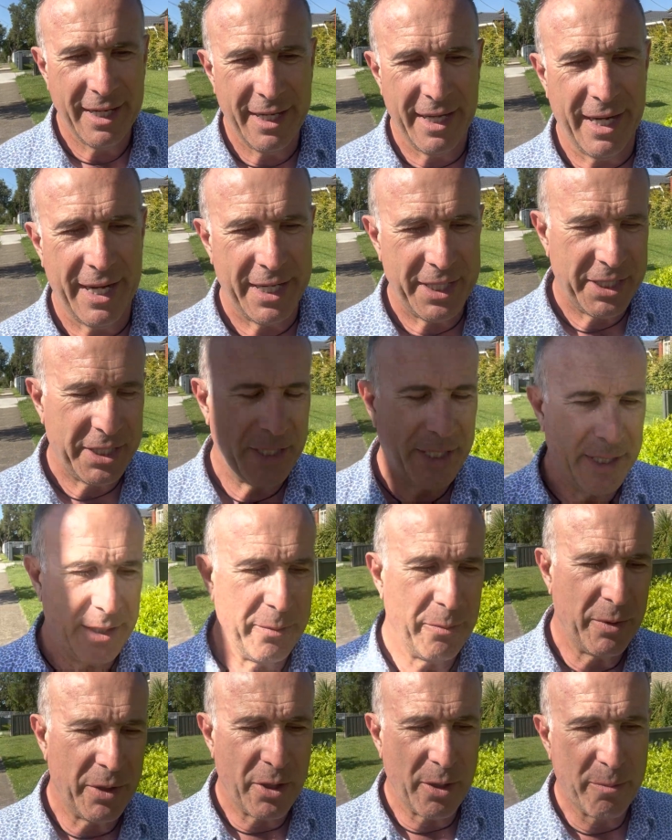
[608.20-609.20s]
and she,
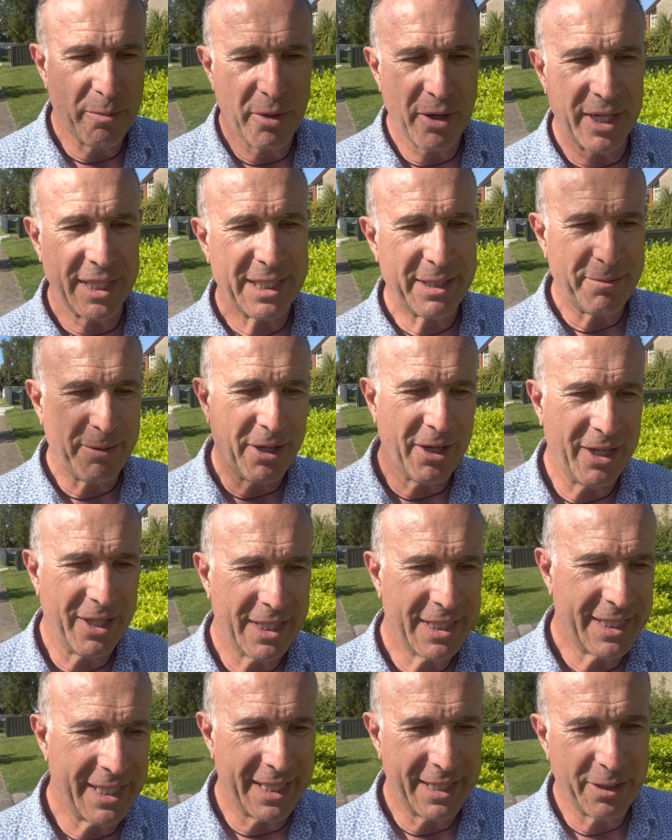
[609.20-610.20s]
with her bright smile,
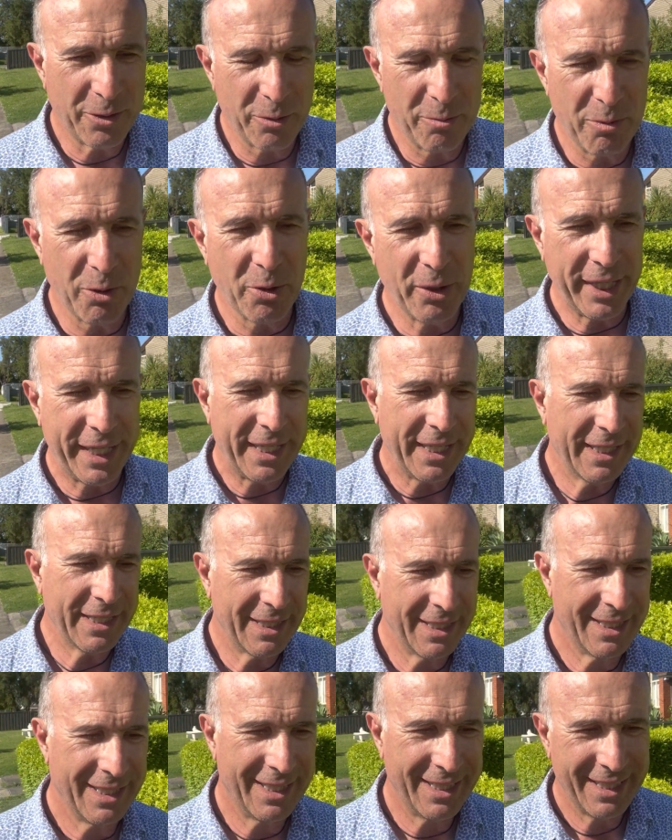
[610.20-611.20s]
said good morning,
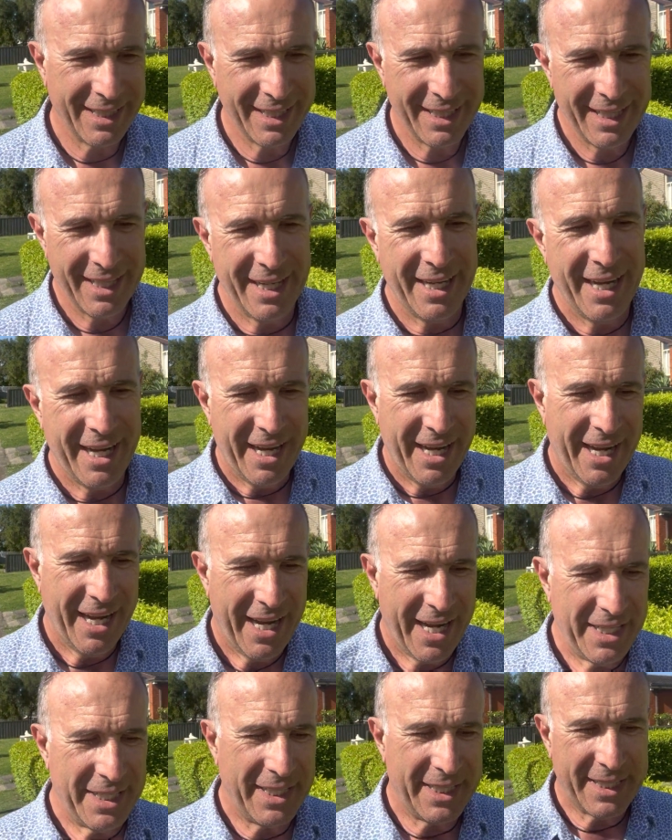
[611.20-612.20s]

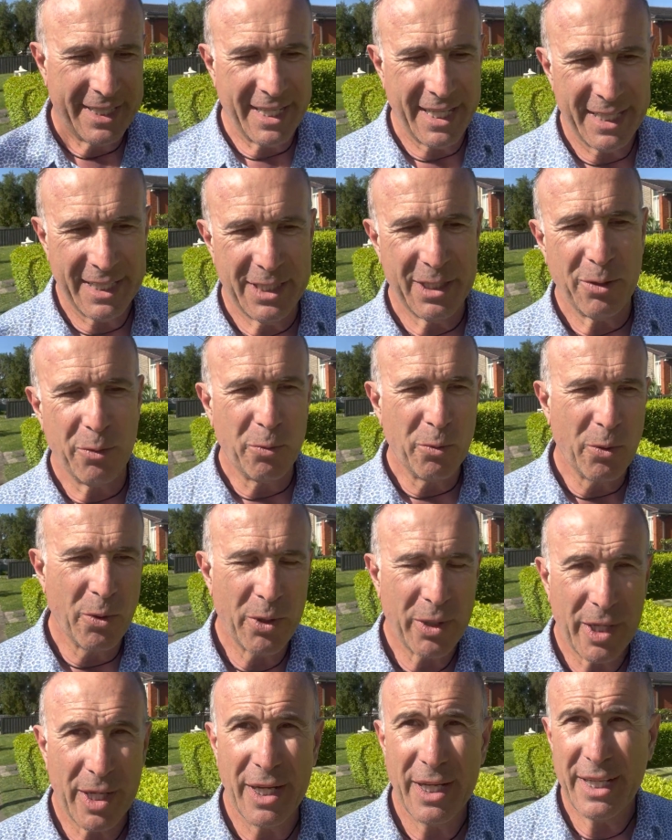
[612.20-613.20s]
and she says the
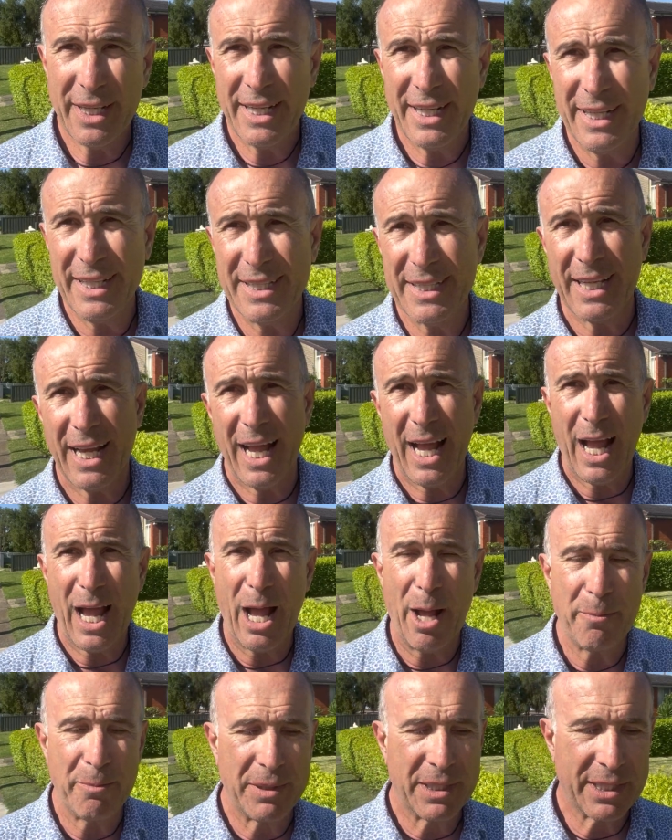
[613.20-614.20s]
water is
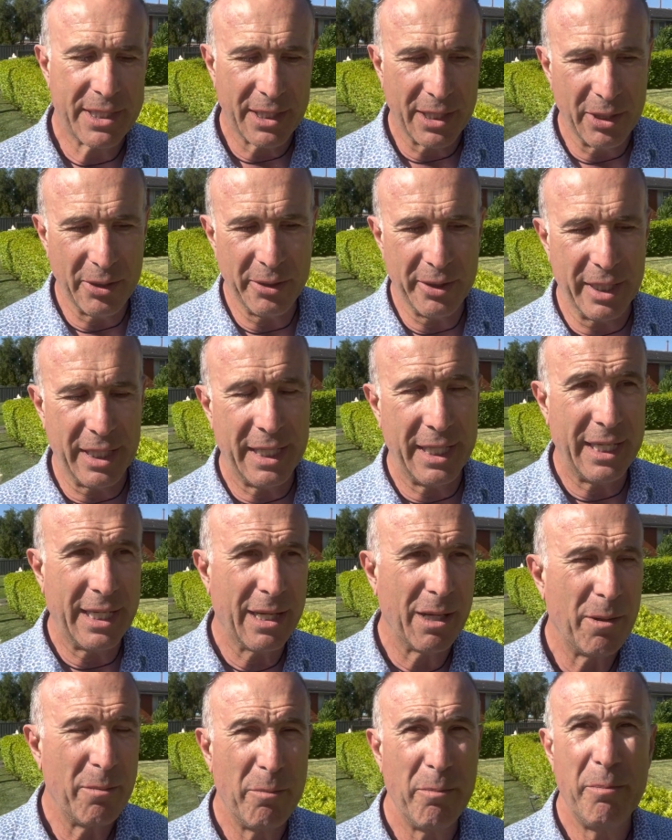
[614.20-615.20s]
absolutely
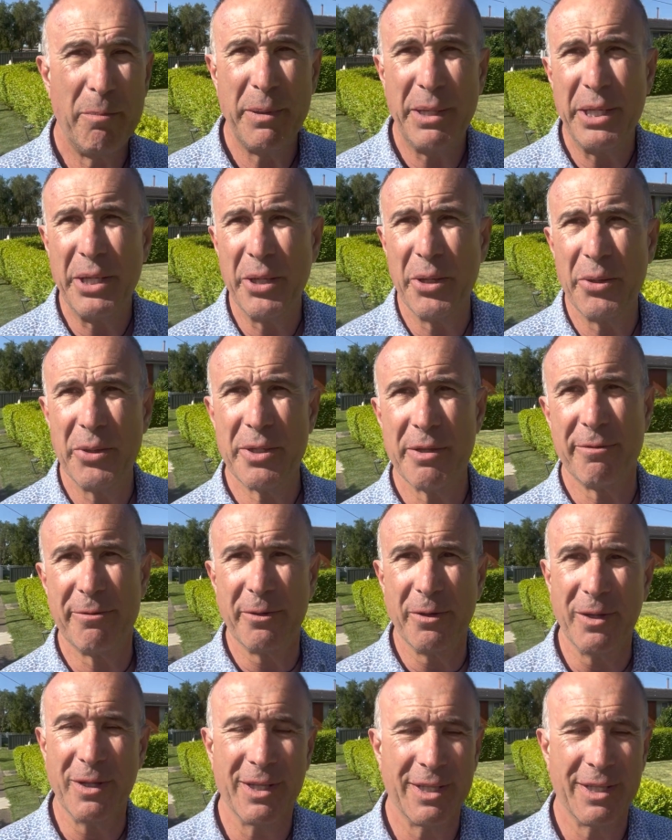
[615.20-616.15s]
beautiful.